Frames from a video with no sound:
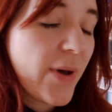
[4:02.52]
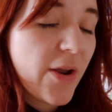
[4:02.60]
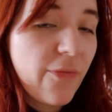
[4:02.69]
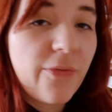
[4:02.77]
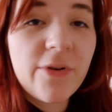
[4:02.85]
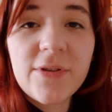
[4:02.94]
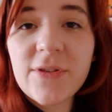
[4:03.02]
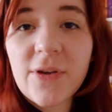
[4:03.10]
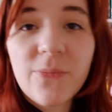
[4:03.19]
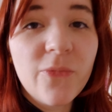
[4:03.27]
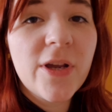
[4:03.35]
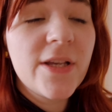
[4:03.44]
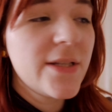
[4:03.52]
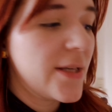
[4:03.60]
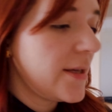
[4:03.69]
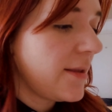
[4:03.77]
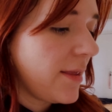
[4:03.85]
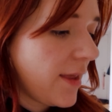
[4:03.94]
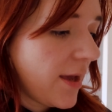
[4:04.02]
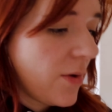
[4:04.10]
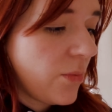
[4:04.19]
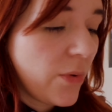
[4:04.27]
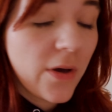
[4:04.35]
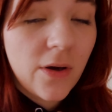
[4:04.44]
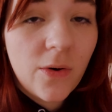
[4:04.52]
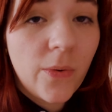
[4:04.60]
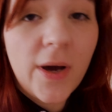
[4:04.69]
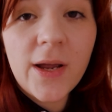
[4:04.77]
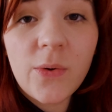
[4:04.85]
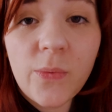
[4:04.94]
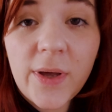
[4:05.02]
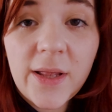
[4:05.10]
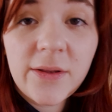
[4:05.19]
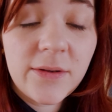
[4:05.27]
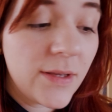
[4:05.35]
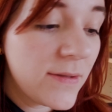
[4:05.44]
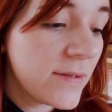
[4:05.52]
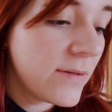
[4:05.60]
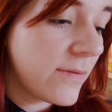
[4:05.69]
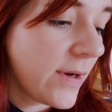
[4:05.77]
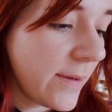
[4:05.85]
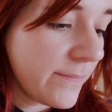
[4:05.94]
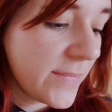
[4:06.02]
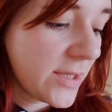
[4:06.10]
But for some reason, they work quite well on Instagram.